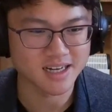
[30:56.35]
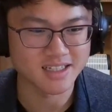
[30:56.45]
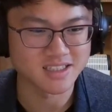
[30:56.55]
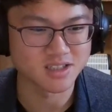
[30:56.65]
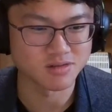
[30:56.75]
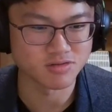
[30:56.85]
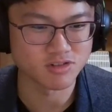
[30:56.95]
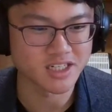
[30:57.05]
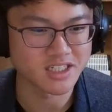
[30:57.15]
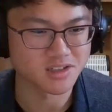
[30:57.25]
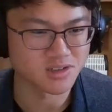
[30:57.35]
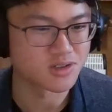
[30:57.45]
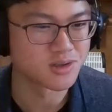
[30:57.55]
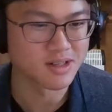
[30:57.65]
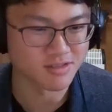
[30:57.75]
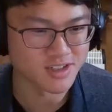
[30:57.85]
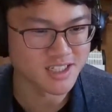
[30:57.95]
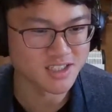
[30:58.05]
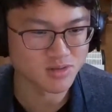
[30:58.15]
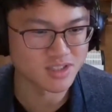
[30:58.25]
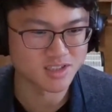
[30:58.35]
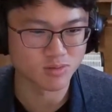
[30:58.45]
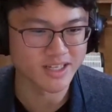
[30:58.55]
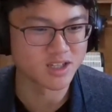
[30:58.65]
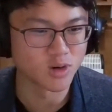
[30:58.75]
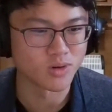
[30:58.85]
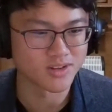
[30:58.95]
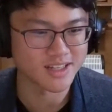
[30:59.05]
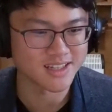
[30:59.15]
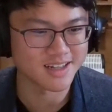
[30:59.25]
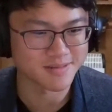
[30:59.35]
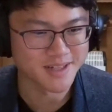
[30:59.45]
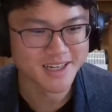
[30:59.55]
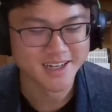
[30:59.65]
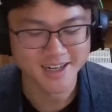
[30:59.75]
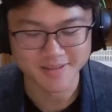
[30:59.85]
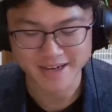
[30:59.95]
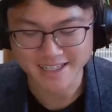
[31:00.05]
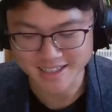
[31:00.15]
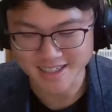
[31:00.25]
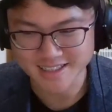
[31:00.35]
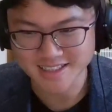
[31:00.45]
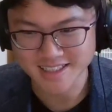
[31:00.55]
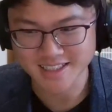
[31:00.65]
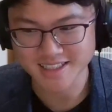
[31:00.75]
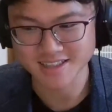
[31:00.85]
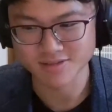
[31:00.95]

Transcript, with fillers: idea of Frege or whoever it is is way lower than them um, analyzing it